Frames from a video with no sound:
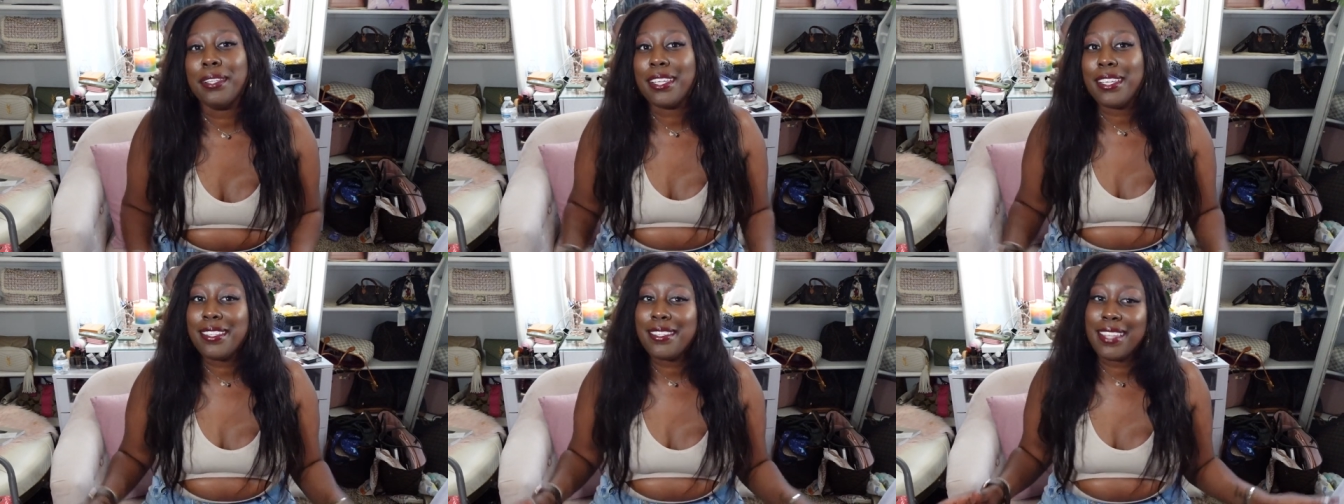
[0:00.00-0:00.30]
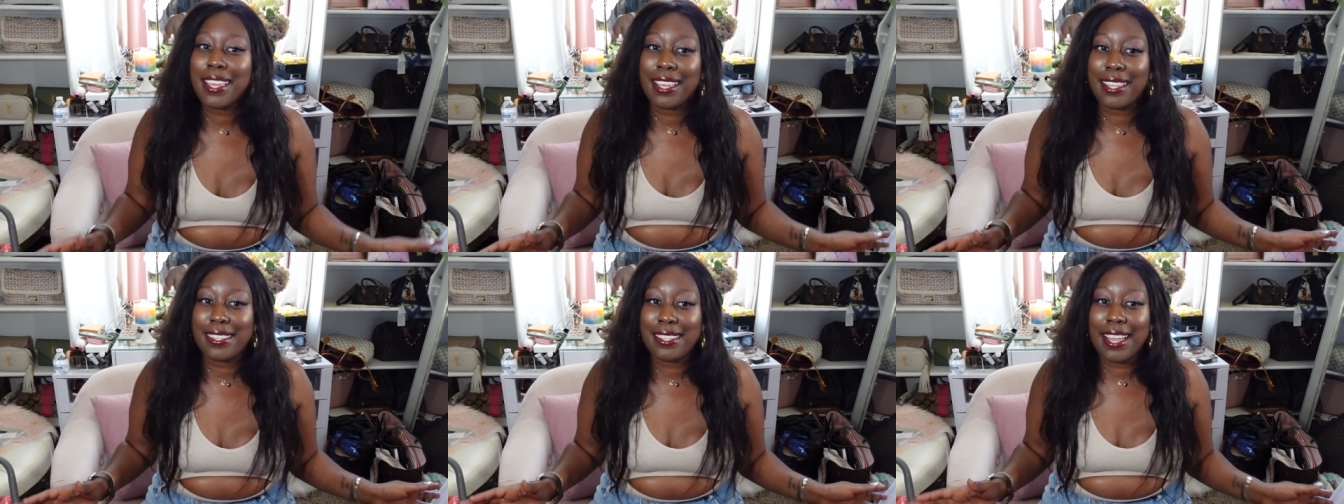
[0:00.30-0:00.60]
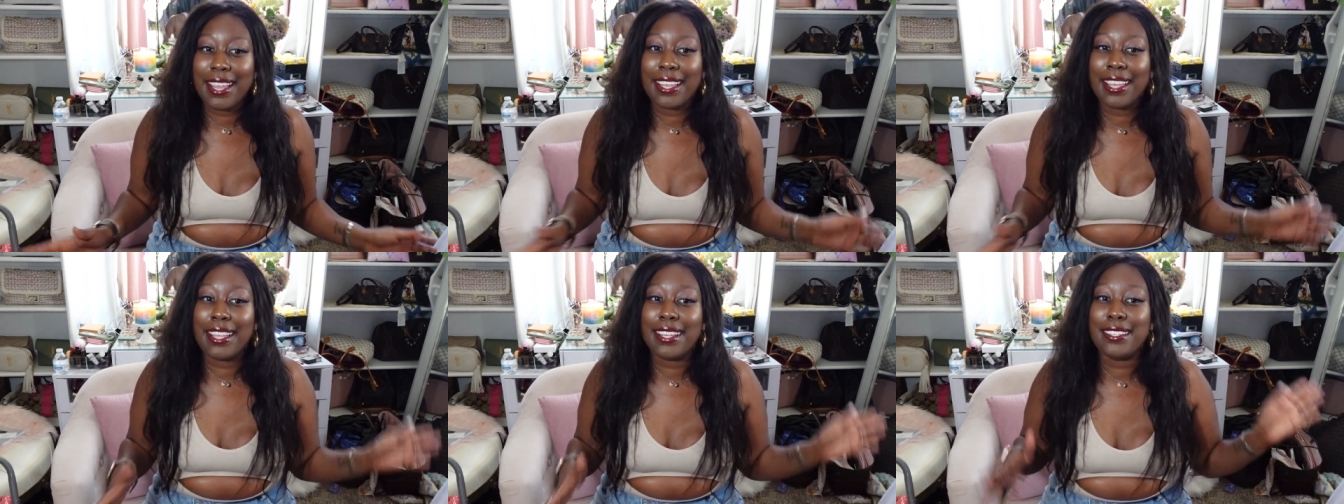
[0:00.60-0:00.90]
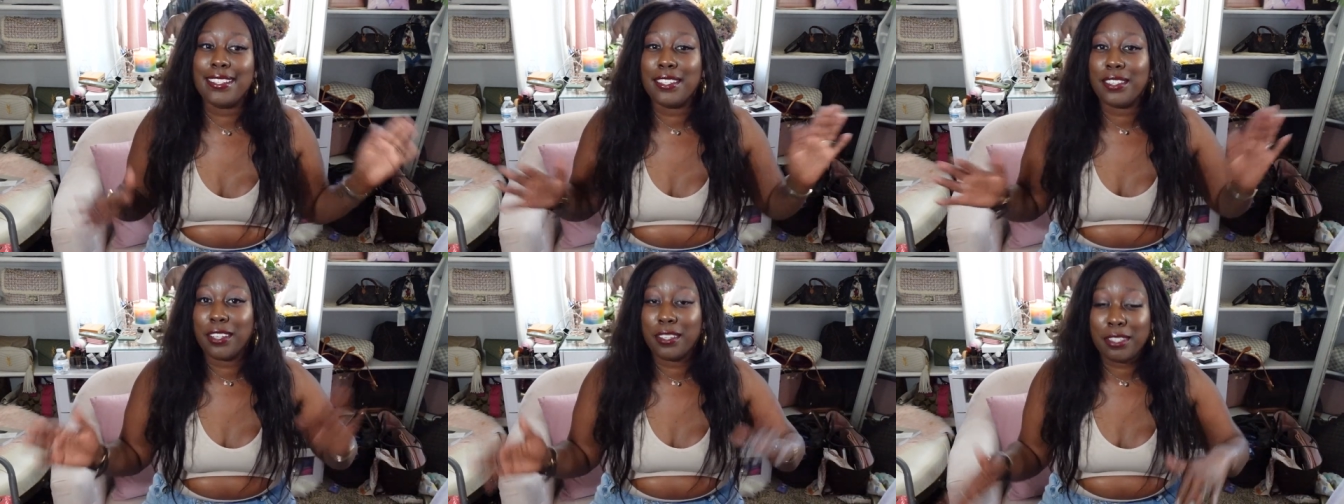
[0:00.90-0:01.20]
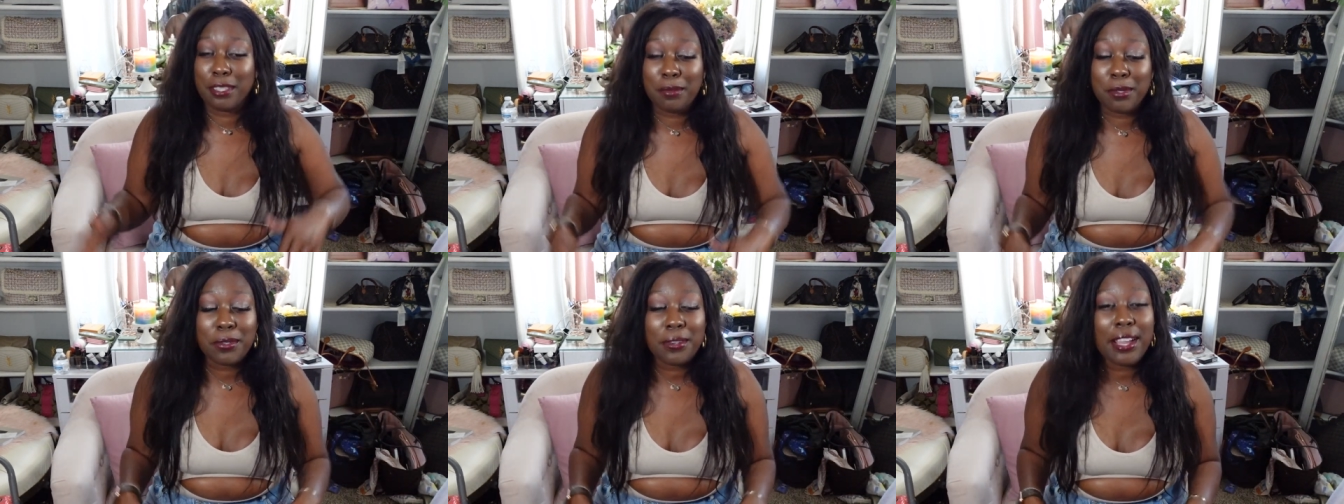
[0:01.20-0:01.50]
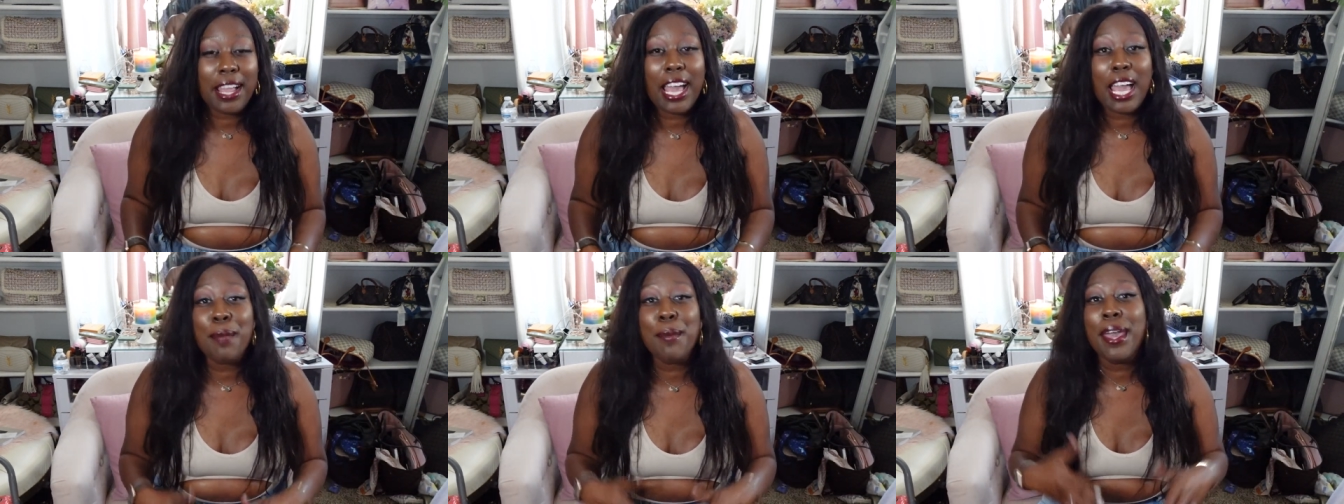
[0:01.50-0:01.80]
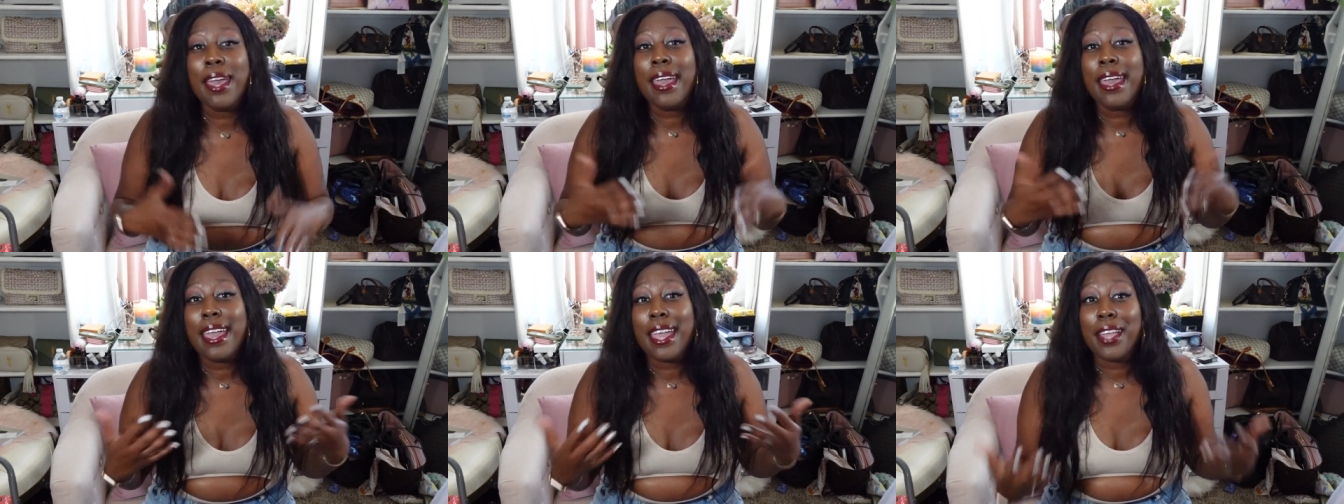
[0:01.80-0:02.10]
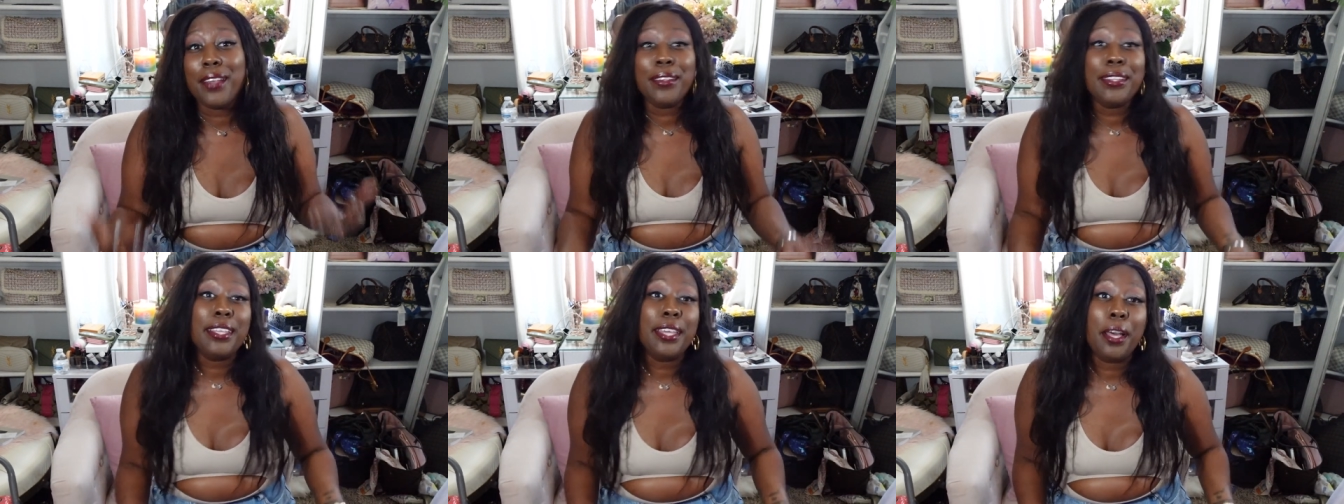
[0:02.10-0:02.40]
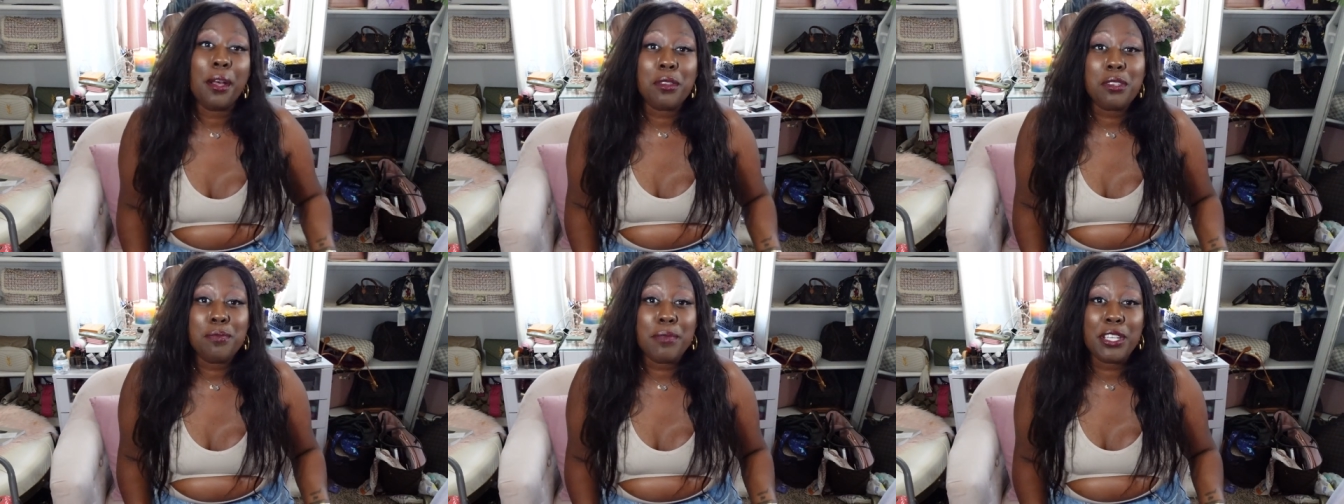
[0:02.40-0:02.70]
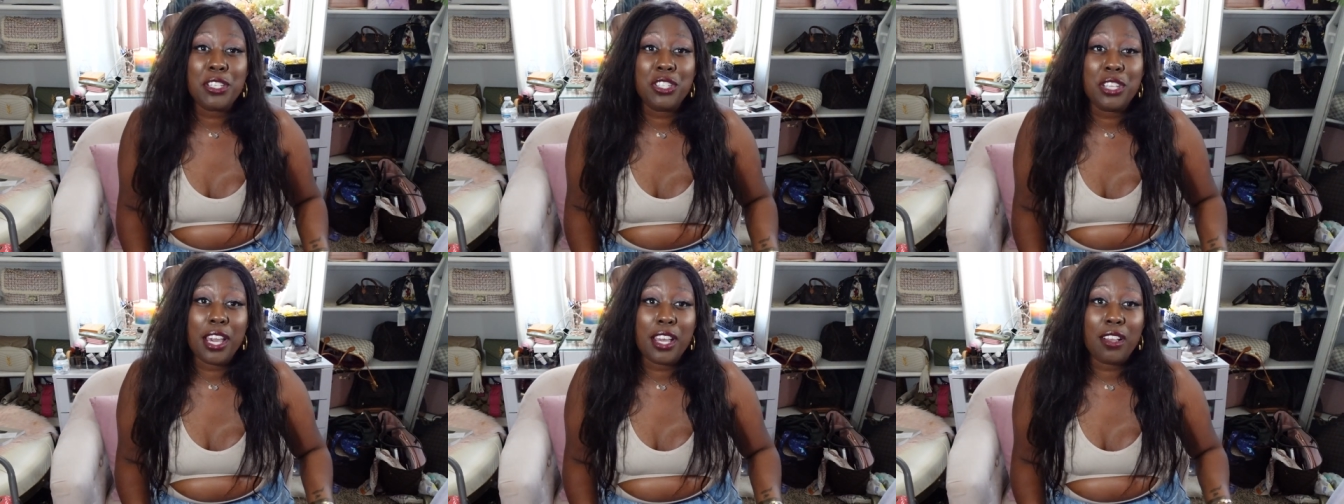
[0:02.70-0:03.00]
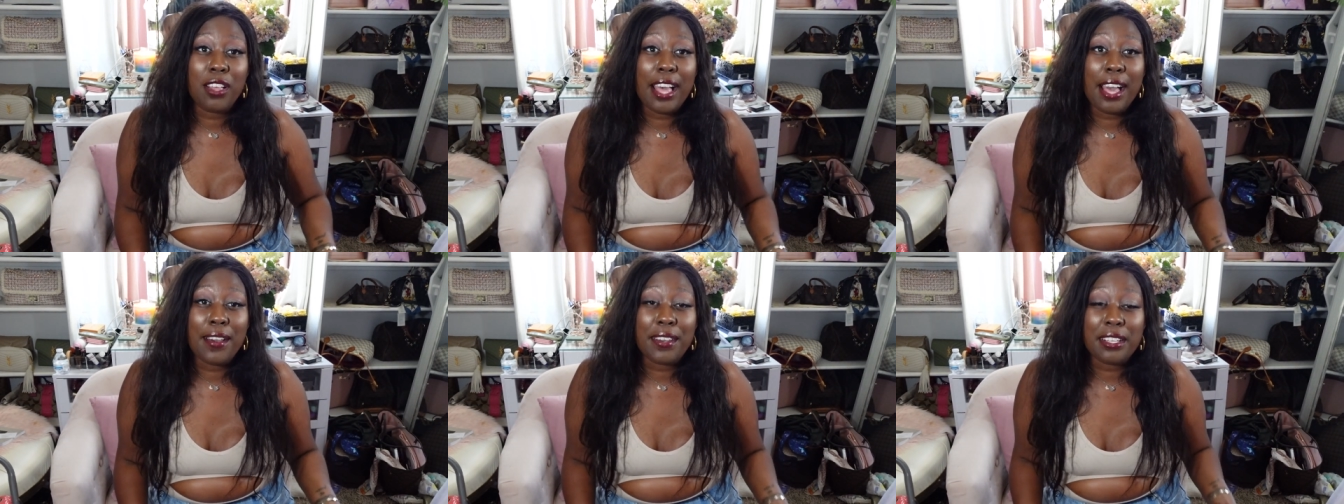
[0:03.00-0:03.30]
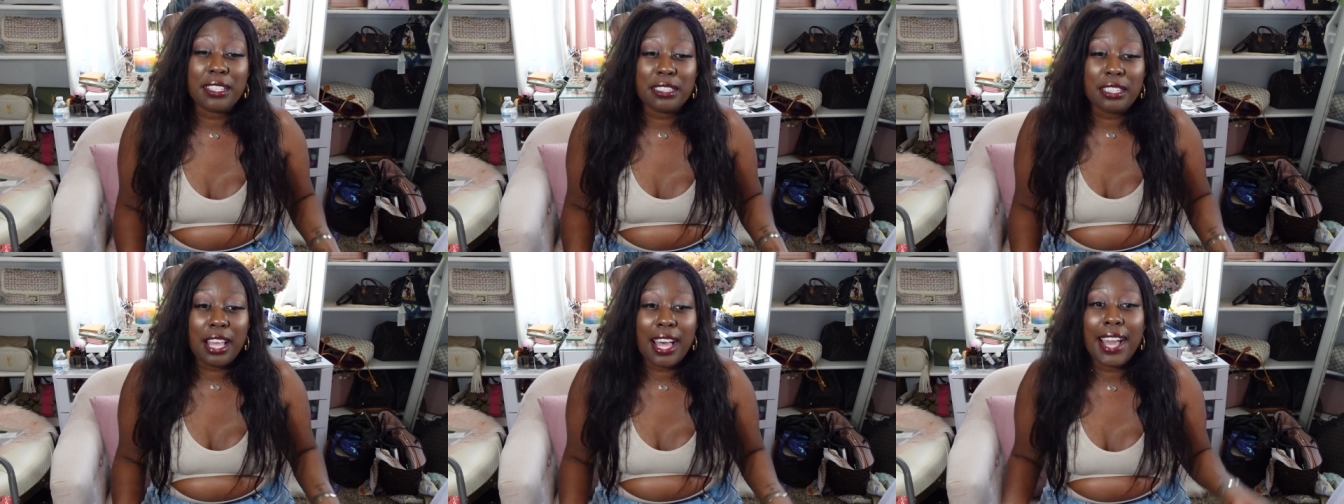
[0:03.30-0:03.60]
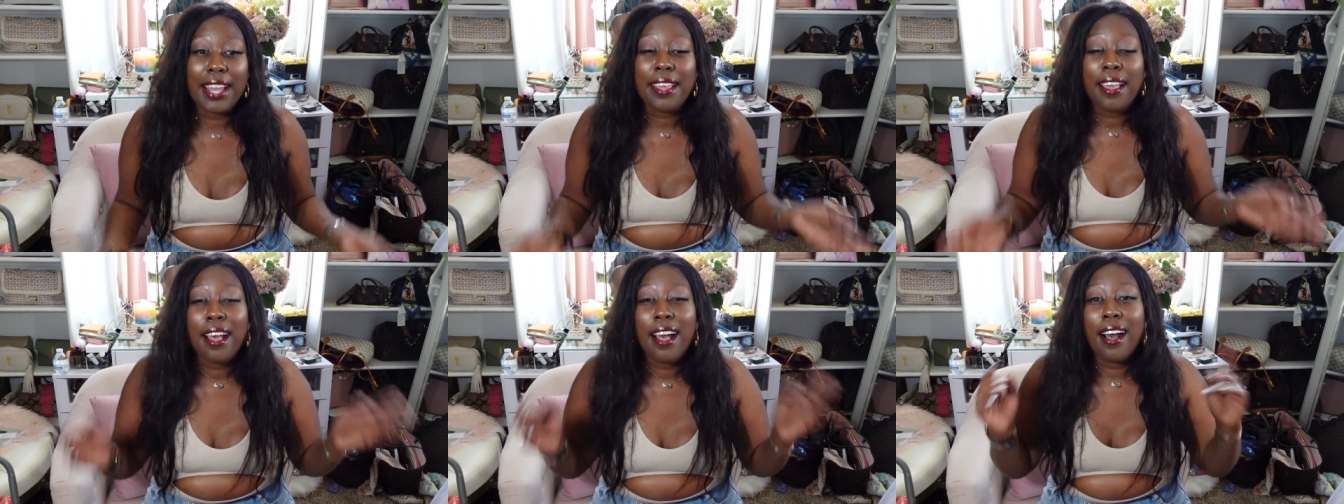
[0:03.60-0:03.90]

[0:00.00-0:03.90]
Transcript: please take a second to subscribe. It really helps my channel out a lot.